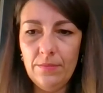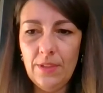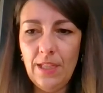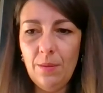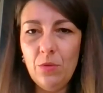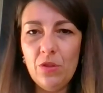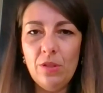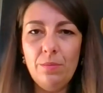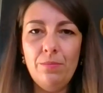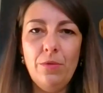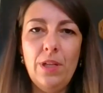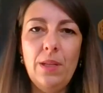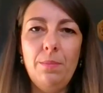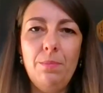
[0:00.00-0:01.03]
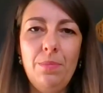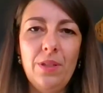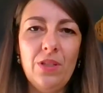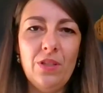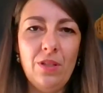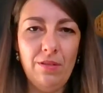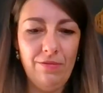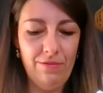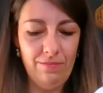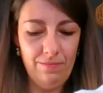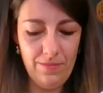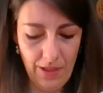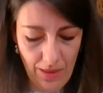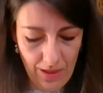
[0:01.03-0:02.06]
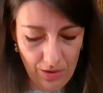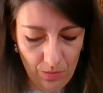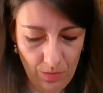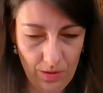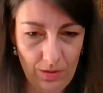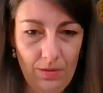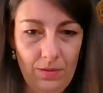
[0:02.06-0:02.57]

I'm also really pissed off at this one.